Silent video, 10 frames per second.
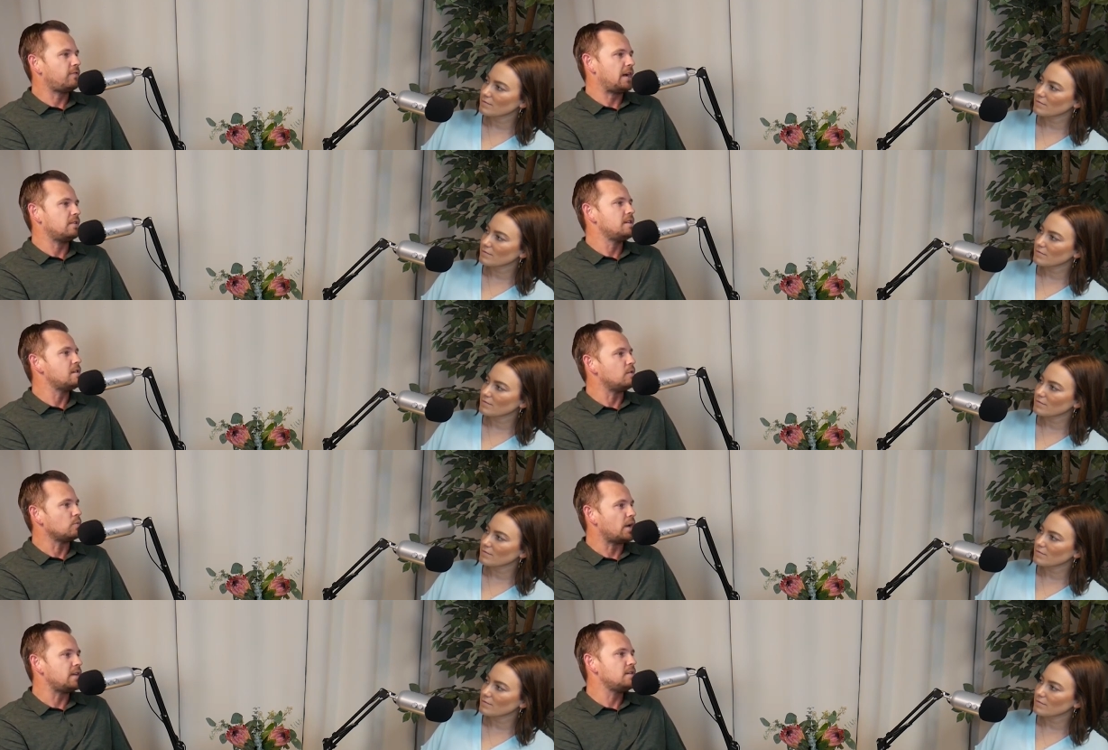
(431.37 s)
Speaker 1: filing
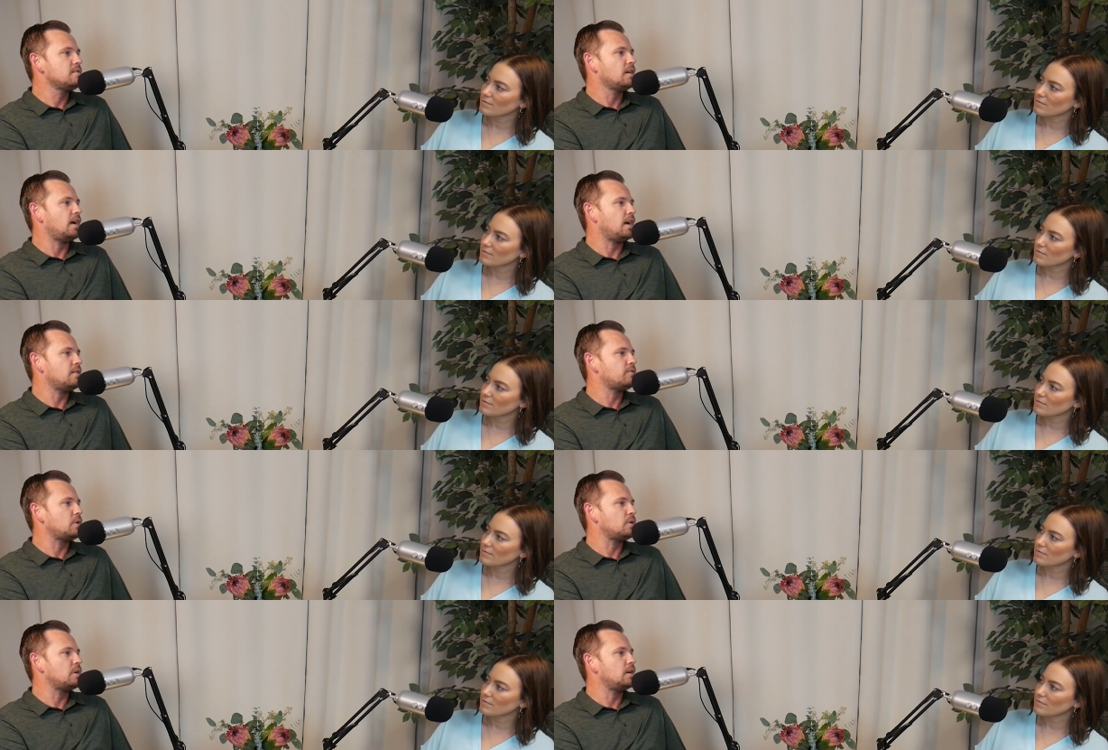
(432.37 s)
and running uh,
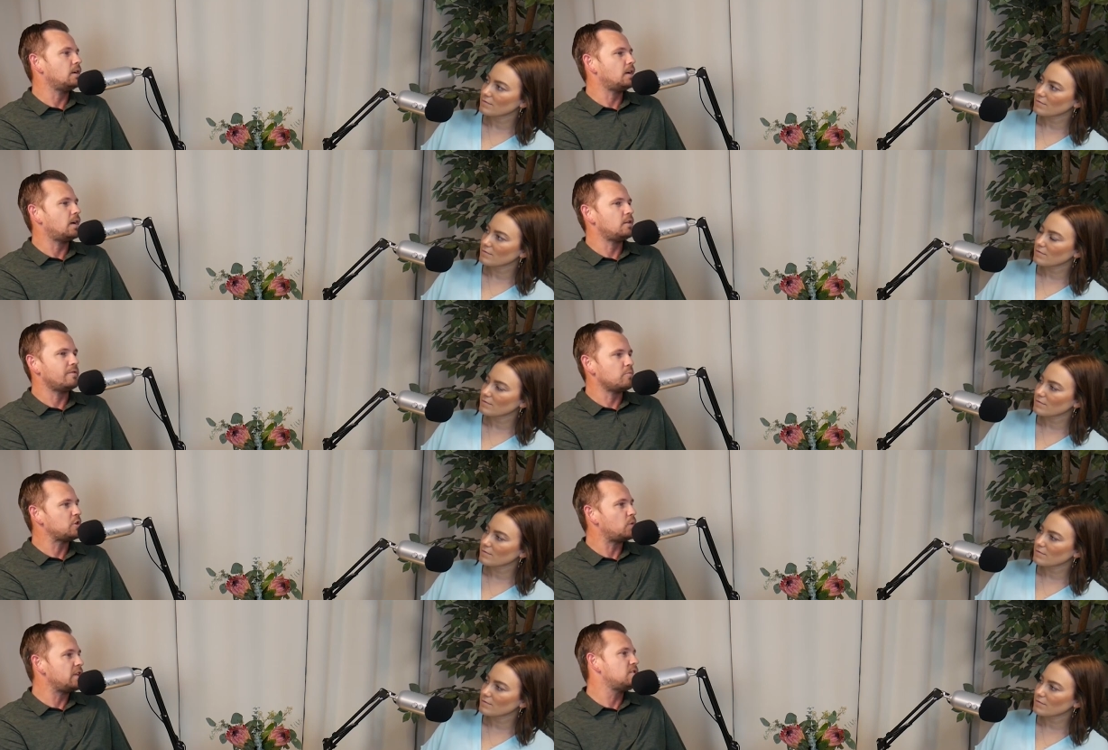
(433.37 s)
for uh,
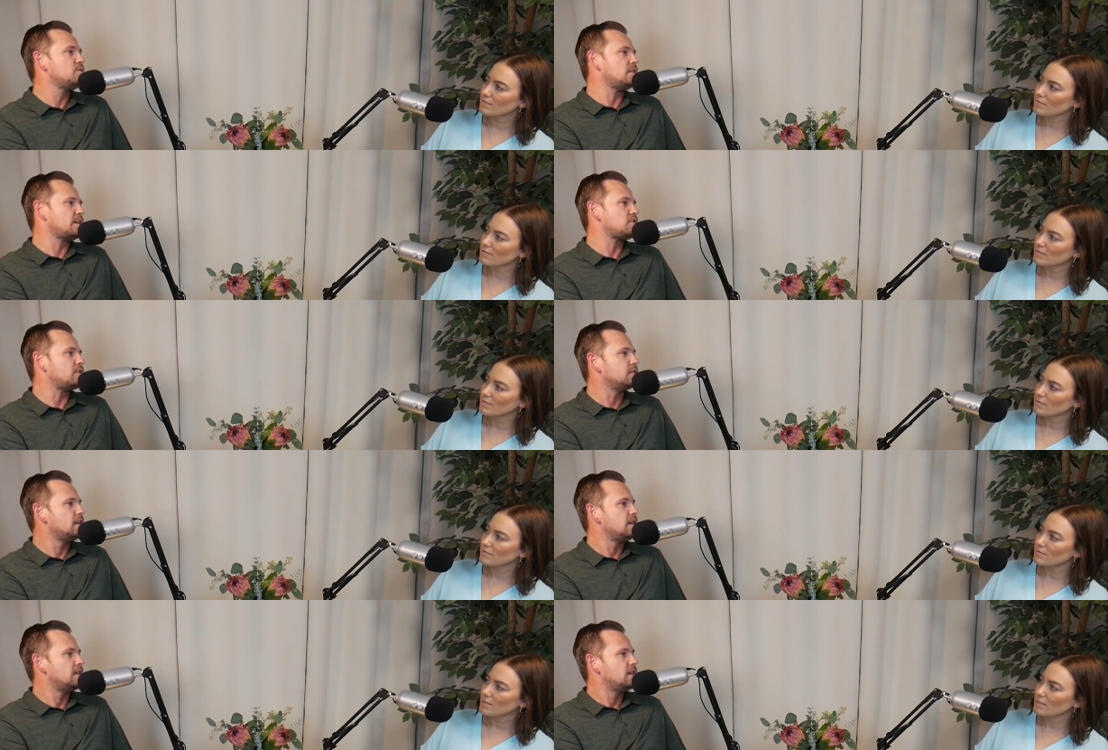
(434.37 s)
November 22's election.
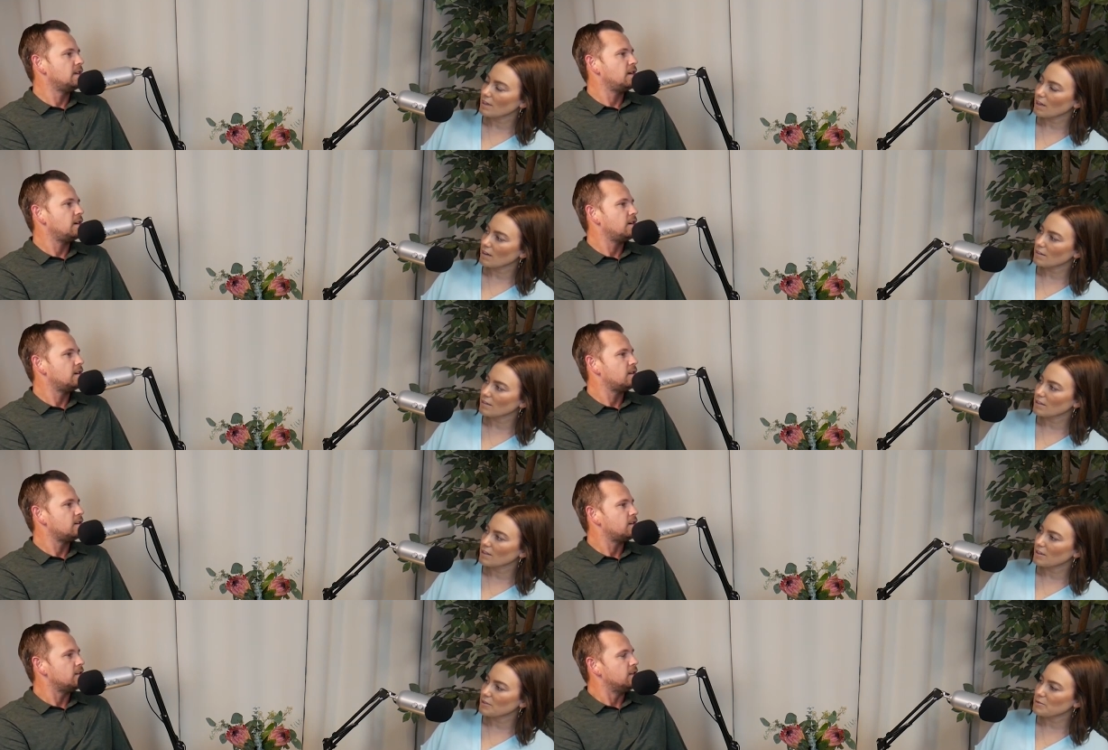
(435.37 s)
Yeah.
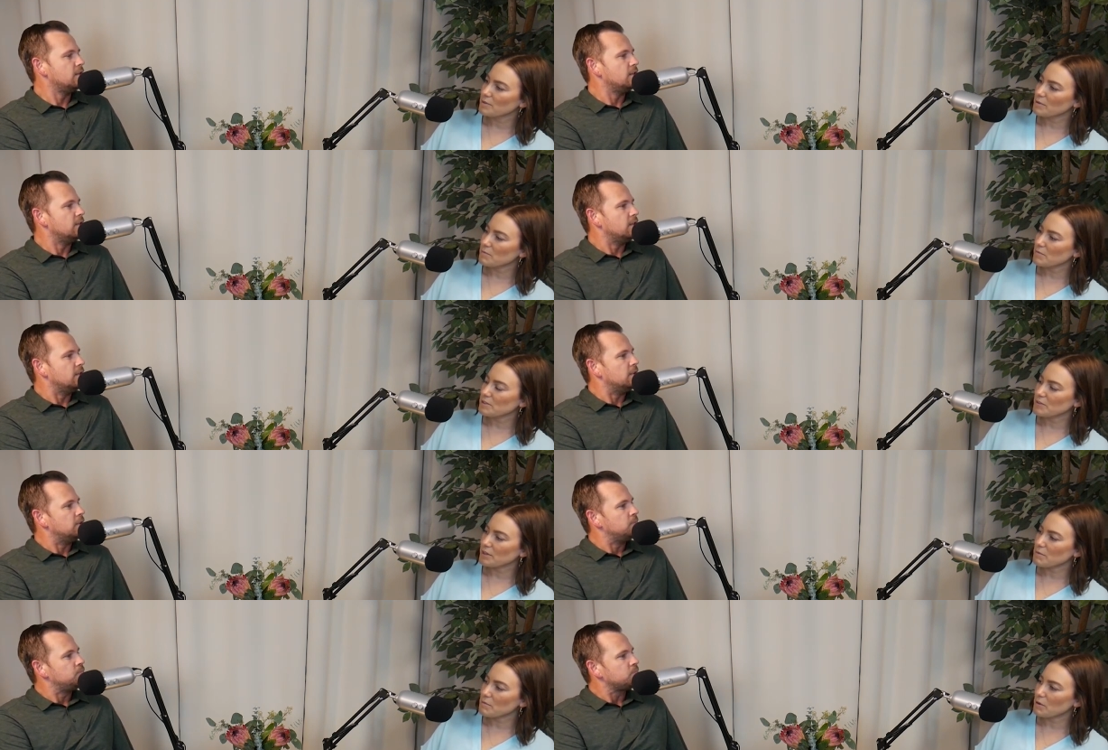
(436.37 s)
Speaker 2: It's
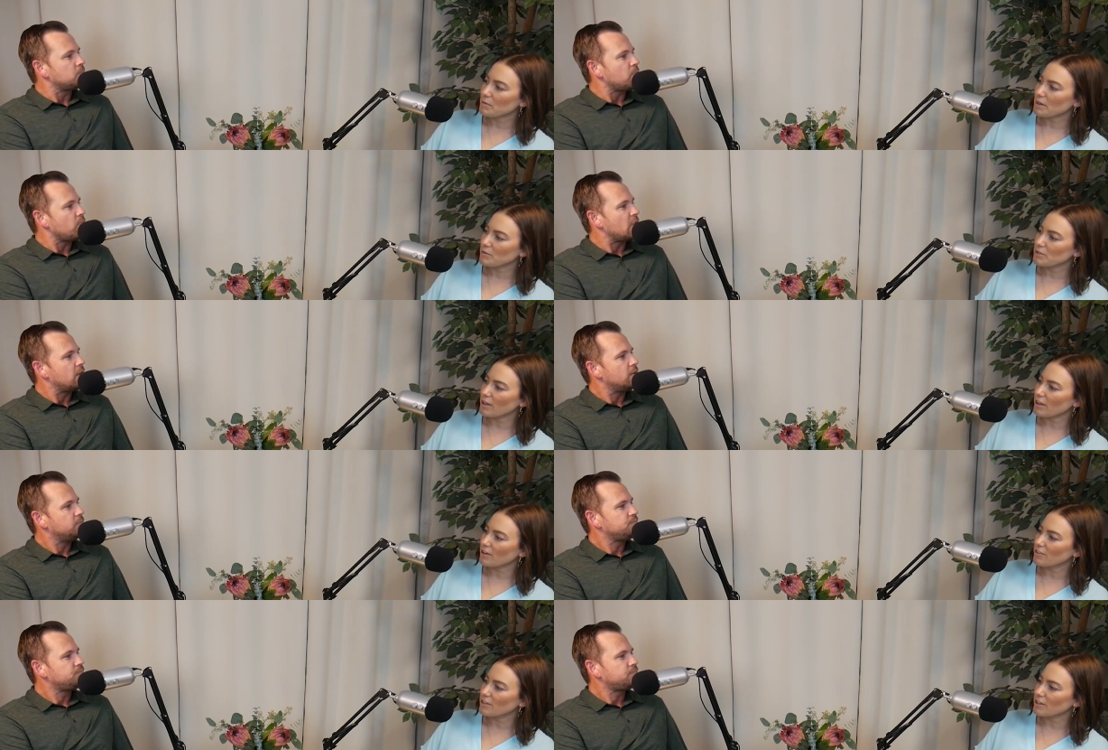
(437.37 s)
funny, my mom and I were
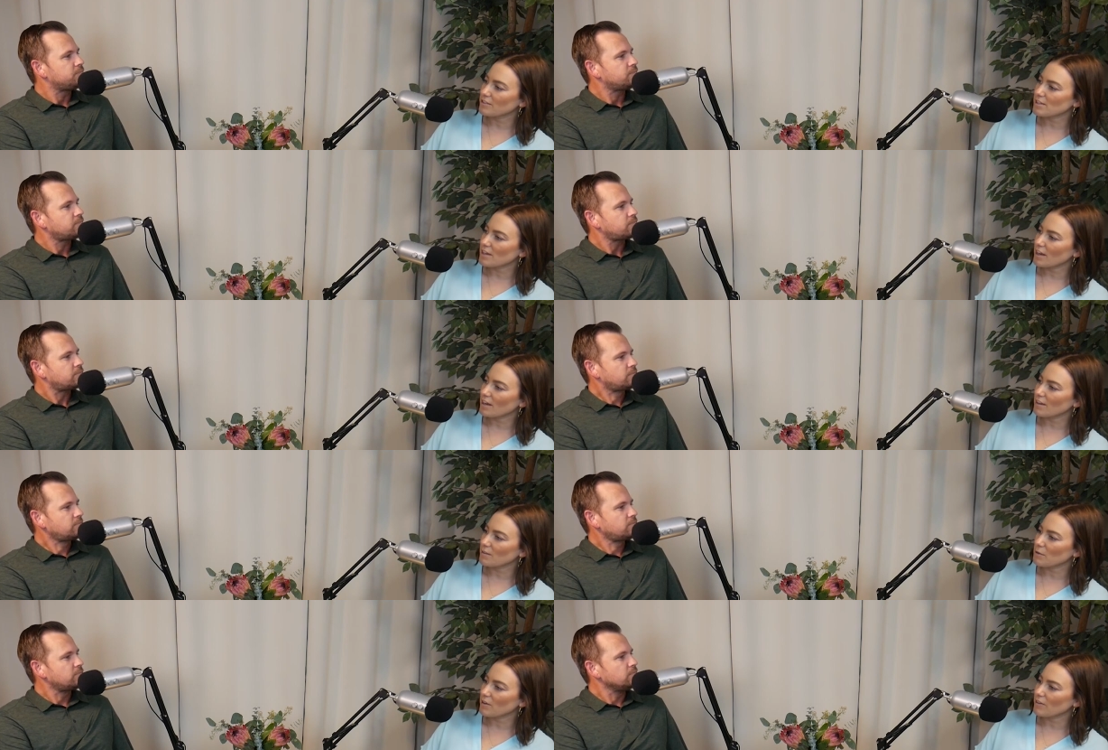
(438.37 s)
talking earlier
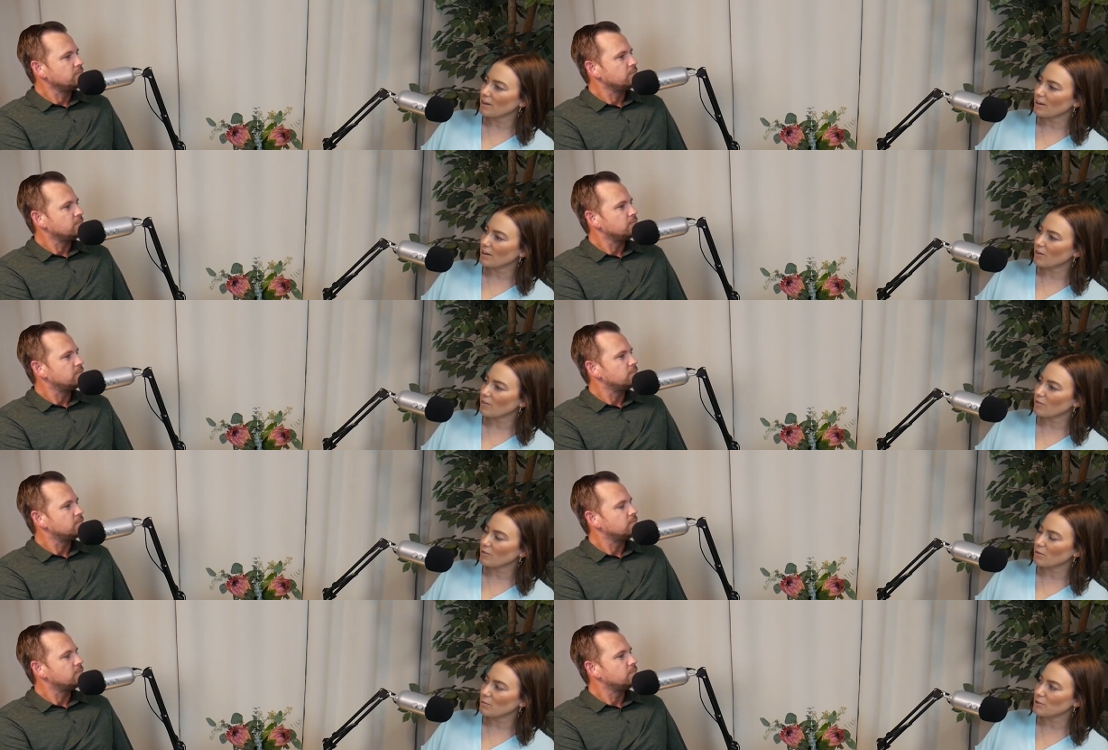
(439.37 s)
today about
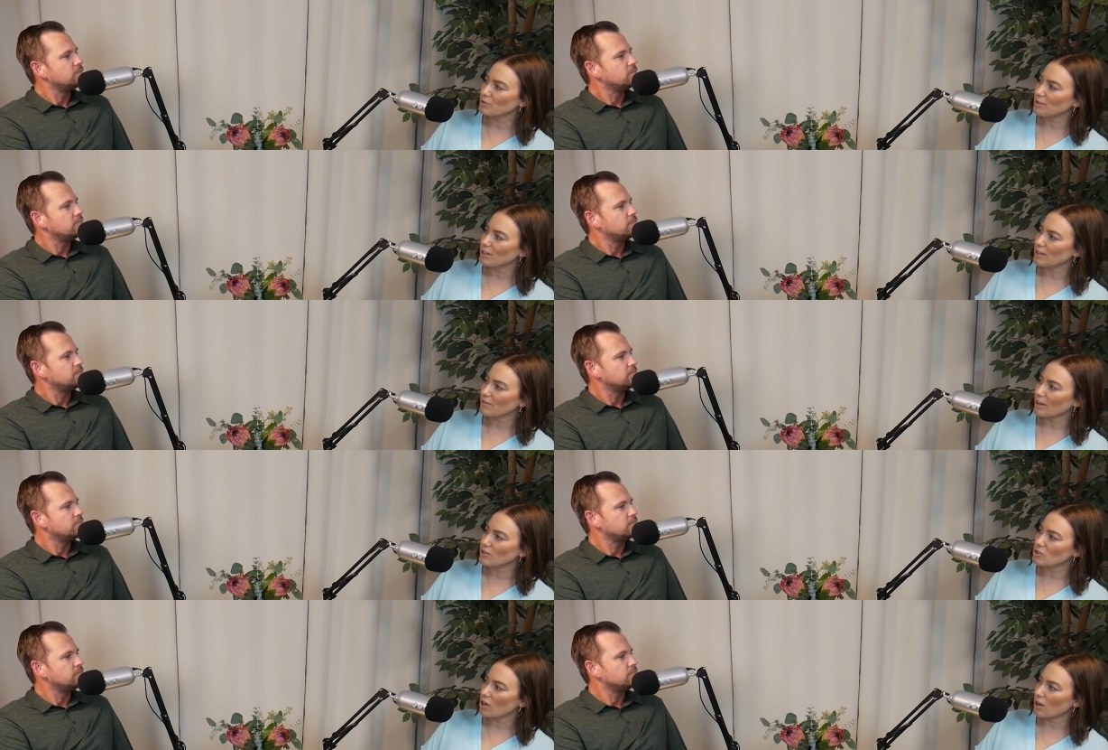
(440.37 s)
how the majority of
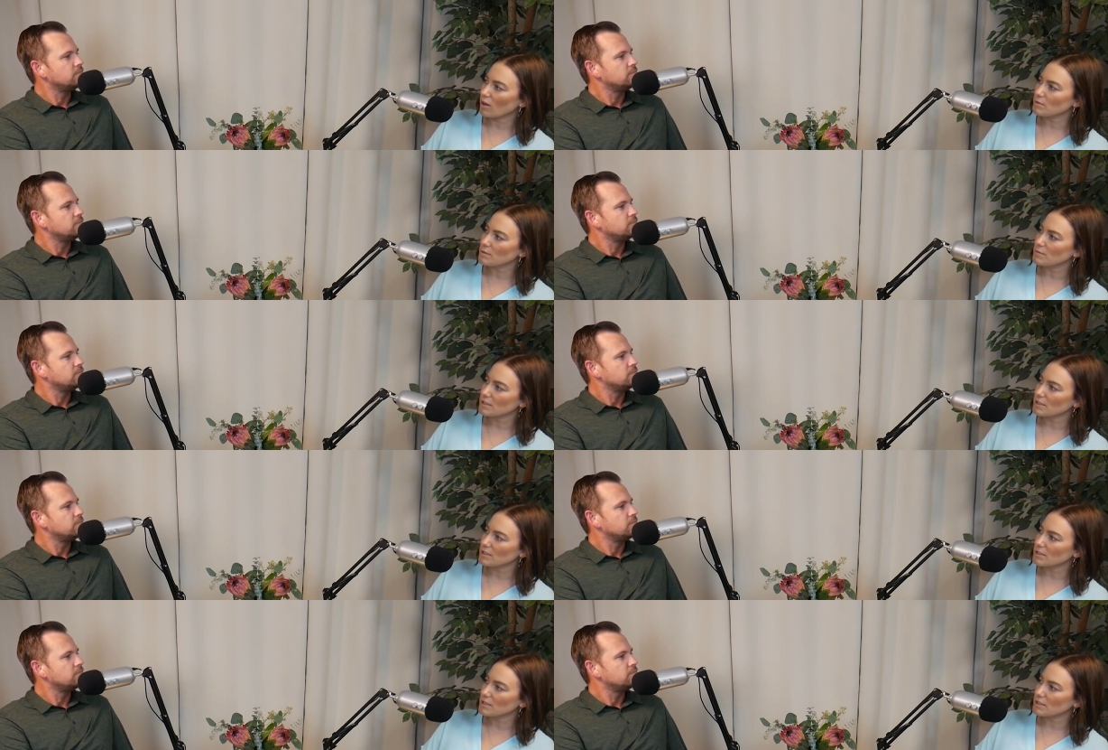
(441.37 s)
like jobs and